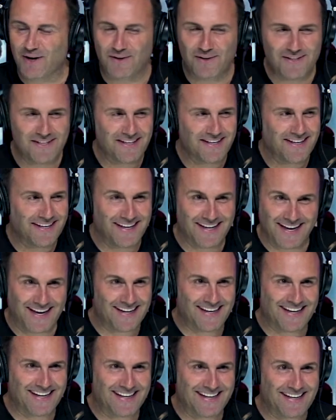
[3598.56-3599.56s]
so he,
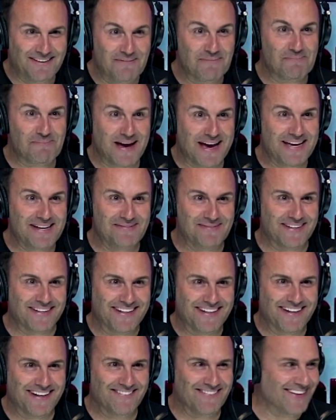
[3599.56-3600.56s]
and and he even paid
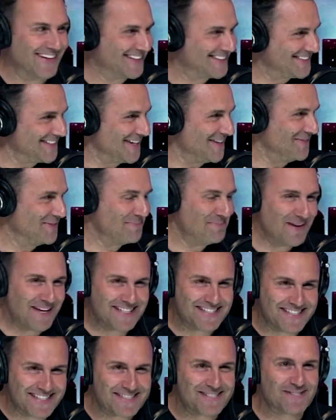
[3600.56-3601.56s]
me. I'm like, "Son of a
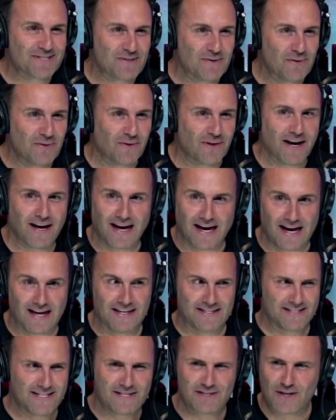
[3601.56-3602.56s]
bitch, this is cool." That's
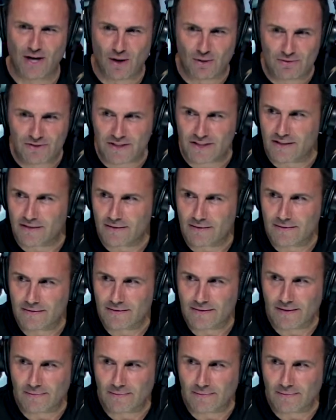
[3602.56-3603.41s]
good. Is this coaching,